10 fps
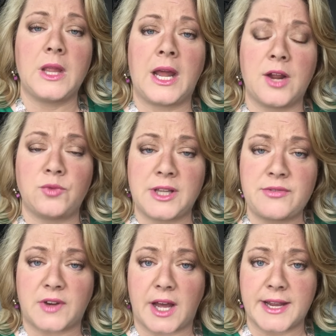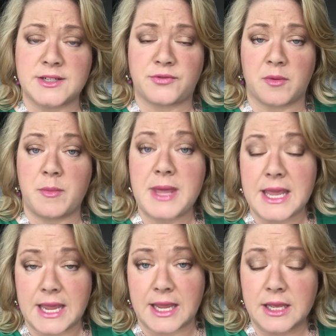And I really find for
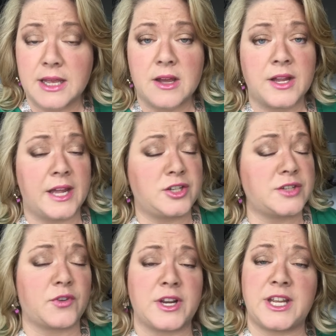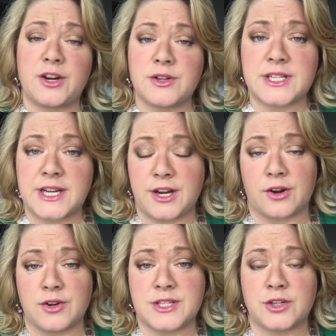me, just for years and
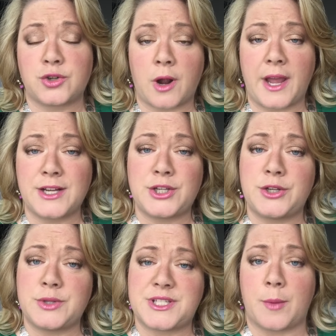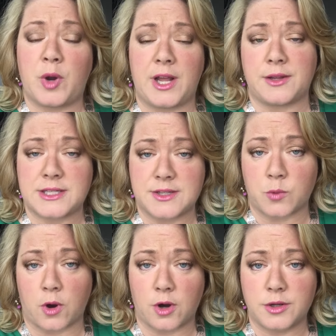years, trying to use someone else's
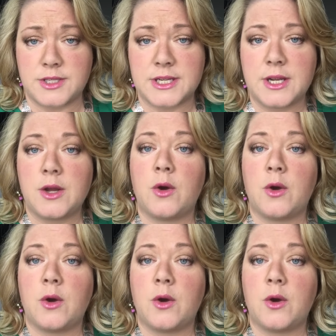words